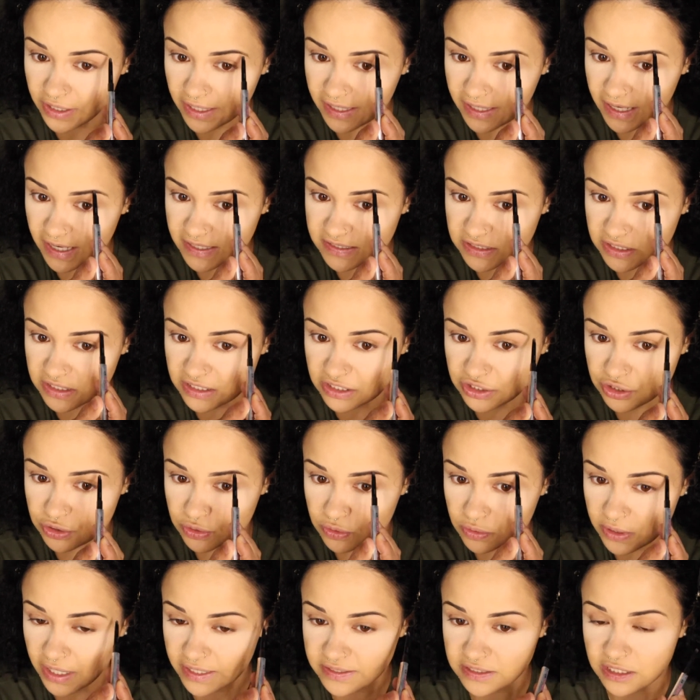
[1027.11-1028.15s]
Like I did
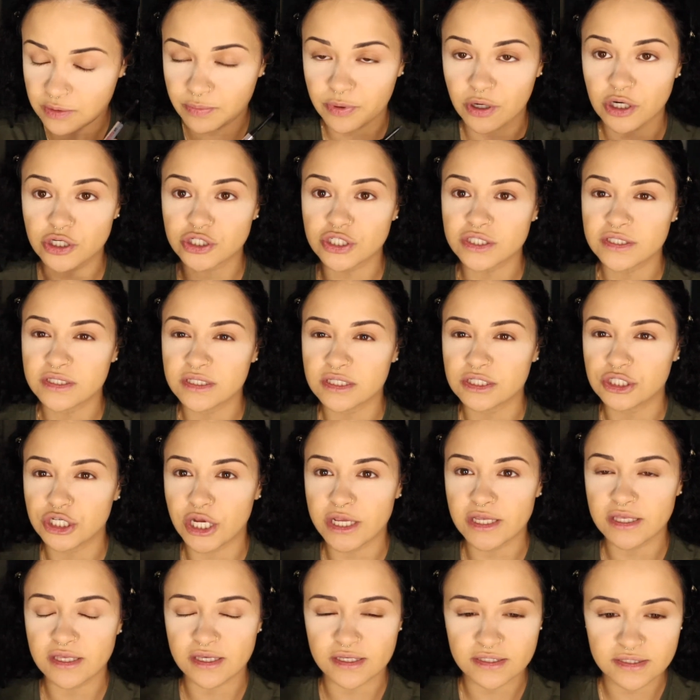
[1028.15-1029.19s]
purchase the
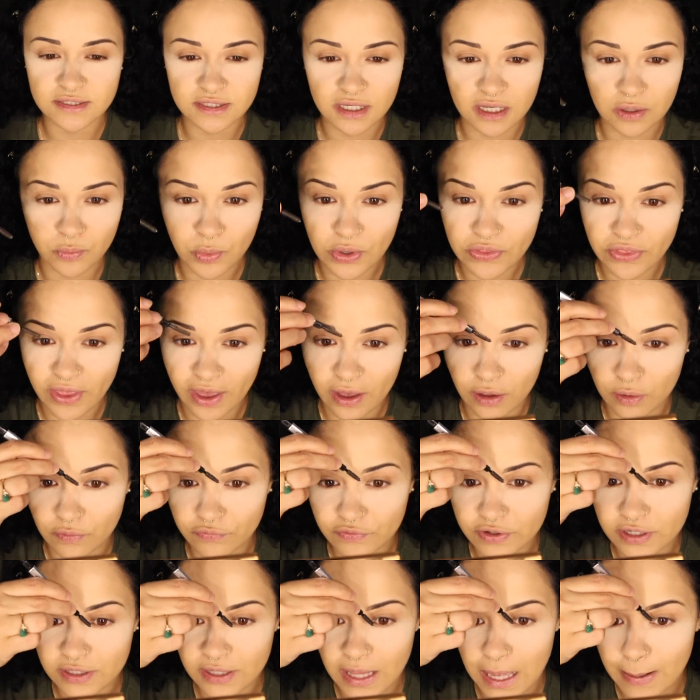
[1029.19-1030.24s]
J Kissa with e.l.f.
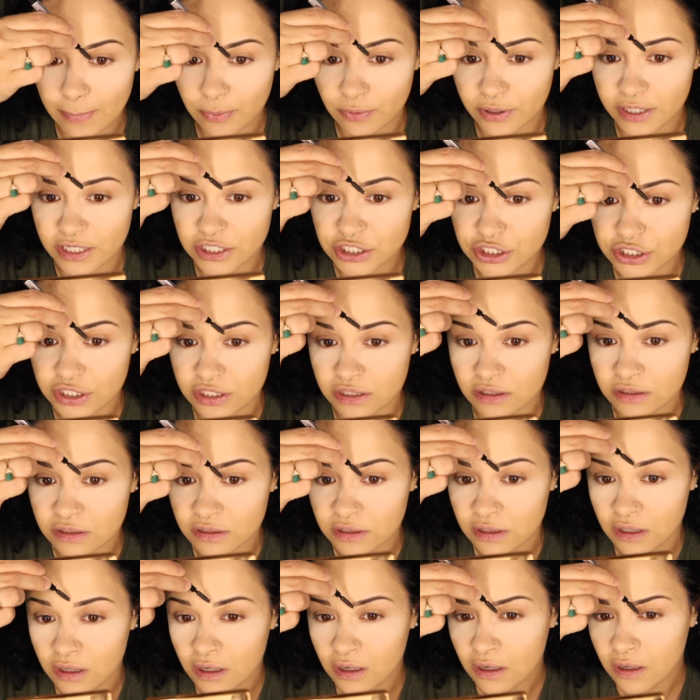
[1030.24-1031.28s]
collaboration,
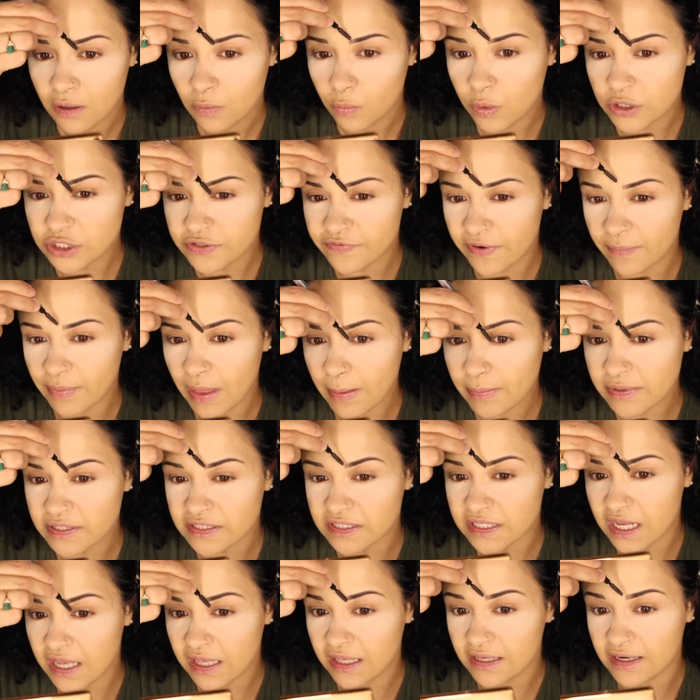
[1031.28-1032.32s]
which if I'm not
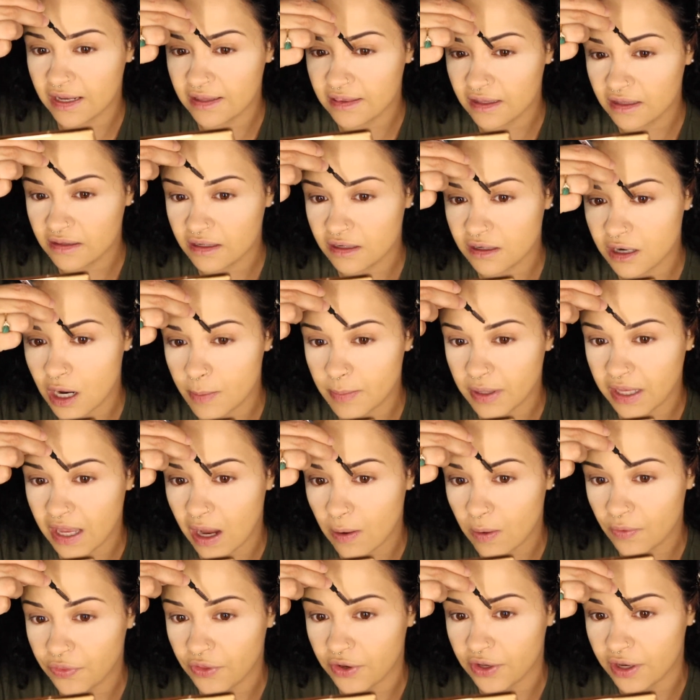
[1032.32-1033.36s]
mistaken, I think they're coming
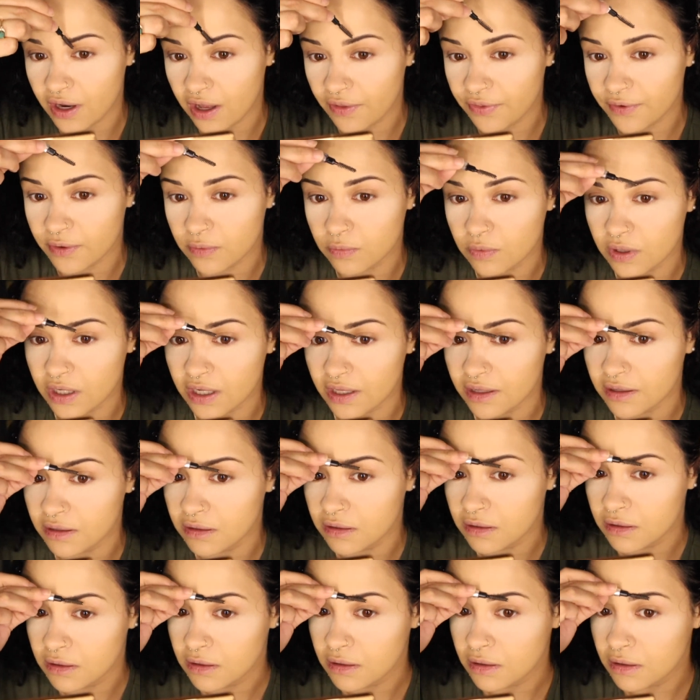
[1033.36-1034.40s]
out with another one.
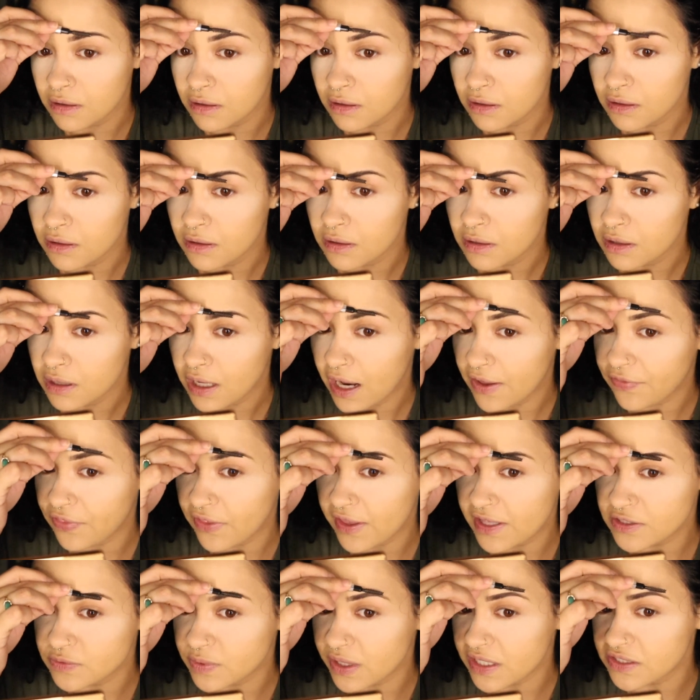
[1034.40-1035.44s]
I
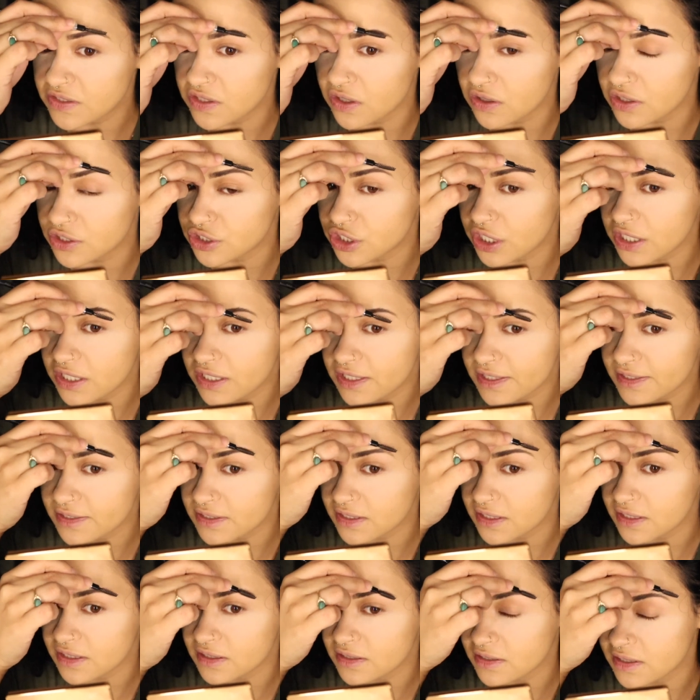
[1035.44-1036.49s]
think is what I saw on J
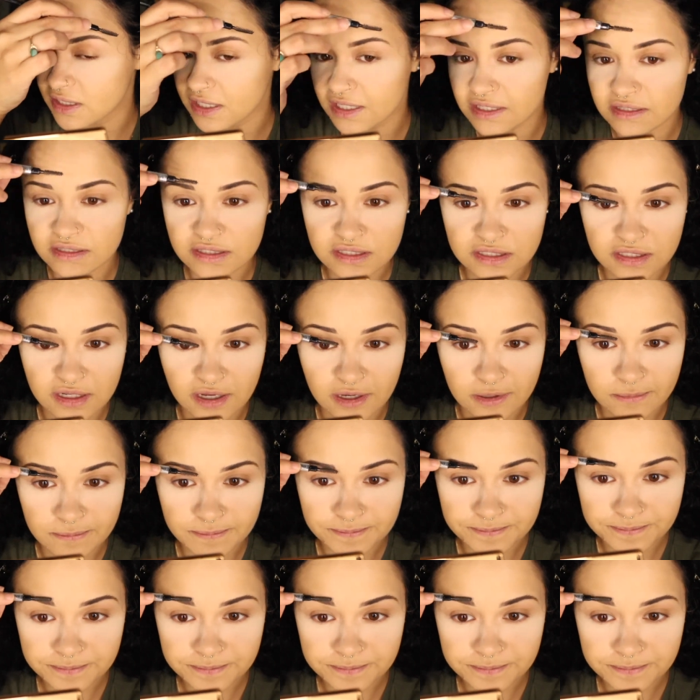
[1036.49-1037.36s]
Kissa's Insta.